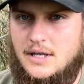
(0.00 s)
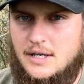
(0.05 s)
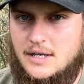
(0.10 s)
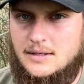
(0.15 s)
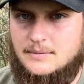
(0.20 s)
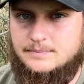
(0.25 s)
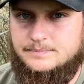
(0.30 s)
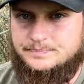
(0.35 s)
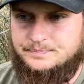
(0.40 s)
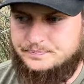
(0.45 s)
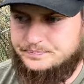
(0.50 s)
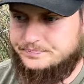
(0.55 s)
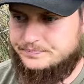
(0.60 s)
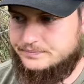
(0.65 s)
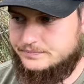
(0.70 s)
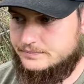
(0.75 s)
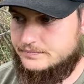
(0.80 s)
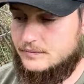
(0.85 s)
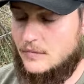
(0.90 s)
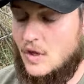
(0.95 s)
hit.
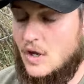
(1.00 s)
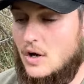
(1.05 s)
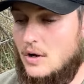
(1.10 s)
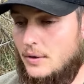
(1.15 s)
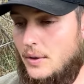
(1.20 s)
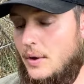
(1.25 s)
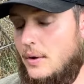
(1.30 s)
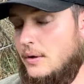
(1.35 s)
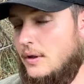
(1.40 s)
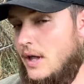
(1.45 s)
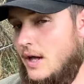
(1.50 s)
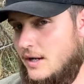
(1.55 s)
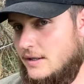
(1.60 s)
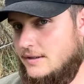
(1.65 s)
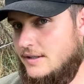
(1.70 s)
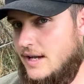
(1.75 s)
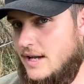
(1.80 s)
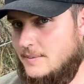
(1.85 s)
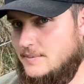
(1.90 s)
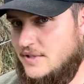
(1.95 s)
Although a lot
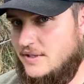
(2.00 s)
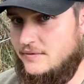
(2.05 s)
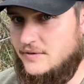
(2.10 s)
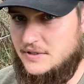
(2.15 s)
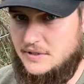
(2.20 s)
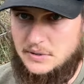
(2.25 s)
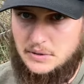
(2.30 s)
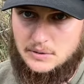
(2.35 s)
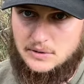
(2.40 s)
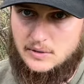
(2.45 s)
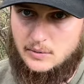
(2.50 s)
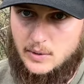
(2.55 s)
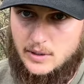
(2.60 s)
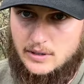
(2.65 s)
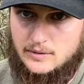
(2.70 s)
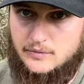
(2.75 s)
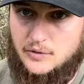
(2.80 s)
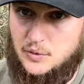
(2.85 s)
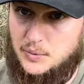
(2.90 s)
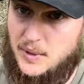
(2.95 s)
of times if it's the only one
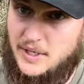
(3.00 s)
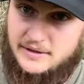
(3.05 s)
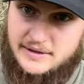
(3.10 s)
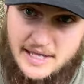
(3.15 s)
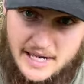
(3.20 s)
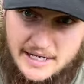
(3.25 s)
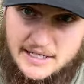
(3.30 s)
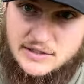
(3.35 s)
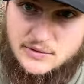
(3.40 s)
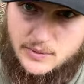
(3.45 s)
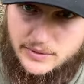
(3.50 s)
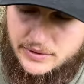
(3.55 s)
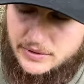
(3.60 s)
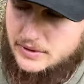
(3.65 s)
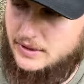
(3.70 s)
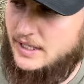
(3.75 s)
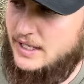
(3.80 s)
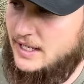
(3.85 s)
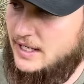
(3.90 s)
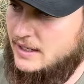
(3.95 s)
in the food plot, that is what
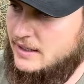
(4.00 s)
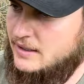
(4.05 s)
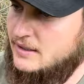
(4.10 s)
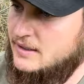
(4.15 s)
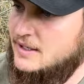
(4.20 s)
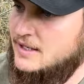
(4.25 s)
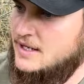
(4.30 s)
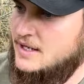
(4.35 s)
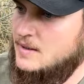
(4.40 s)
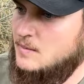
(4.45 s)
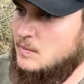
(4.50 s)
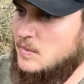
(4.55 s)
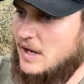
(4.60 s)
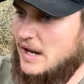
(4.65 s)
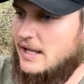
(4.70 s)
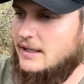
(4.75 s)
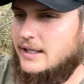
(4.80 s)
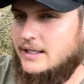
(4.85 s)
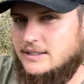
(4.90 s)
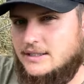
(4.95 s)
they're gonna hit. But
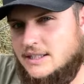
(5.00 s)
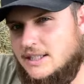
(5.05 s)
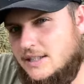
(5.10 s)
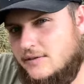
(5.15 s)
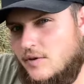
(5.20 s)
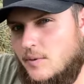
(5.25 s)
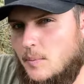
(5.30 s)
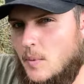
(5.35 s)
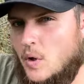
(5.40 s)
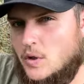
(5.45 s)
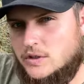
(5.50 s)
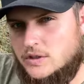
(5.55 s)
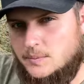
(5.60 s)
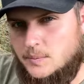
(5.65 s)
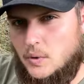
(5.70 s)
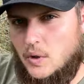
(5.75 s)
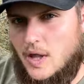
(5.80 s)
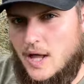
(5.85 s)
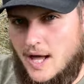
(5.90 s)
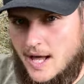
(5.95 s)
I like to give them
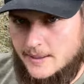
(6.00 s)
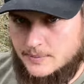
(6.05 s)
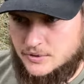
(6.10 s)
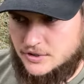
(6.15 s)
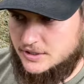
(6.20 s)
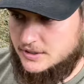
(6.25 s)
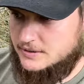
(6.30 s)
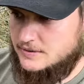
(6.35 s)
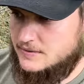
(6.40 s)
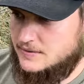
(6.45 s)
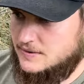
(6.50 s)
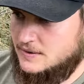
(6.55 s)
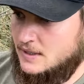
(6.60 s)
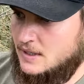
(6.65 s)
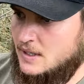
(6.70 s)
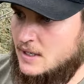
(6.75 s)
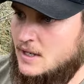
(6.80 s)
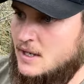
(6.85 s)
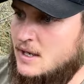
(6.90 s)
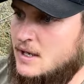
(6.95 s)
multiple options
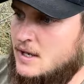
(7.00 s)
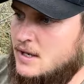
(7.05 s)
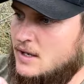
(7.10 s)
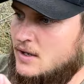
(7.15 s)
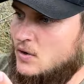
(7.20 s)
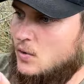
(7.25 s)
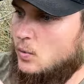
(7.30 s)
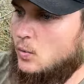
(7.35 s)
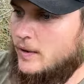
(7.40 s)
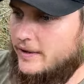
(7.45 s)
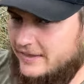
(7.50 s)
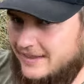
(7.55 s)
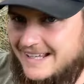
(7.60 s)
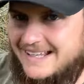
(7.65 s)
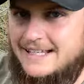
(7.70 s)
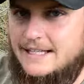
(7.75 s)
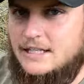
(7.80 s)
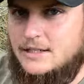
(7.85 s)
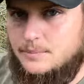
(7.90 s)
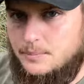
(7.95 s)

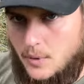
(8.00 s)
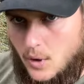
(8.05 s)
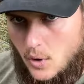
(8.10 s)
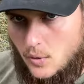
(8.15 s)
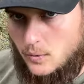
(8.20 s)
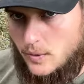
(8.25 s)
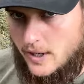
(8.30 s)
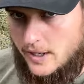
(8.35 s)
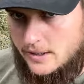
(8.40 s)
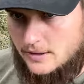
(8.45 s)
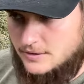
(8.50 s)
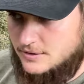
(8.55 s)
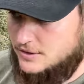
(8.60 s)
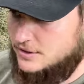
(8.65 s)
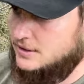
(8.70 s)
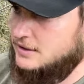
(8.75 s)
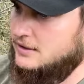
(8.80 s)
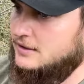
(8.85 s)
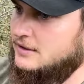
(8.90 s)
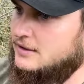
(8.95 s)
within bow range